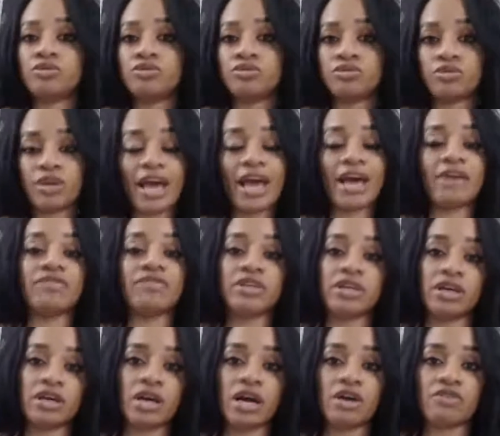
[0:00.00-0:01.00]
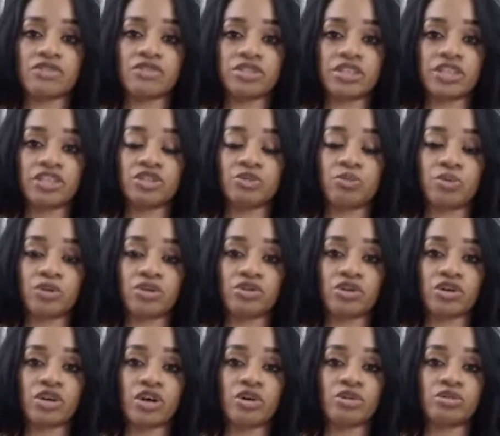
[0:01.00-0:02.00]
having a conversation with your
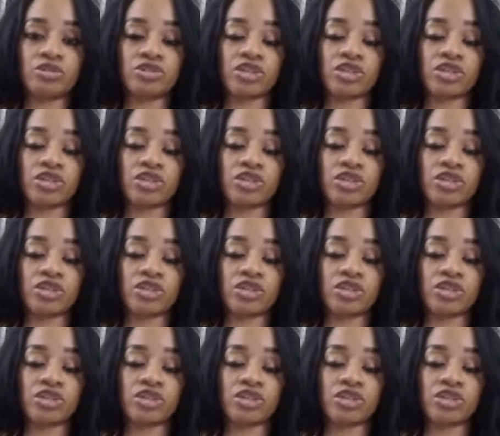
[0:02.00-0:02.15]
coach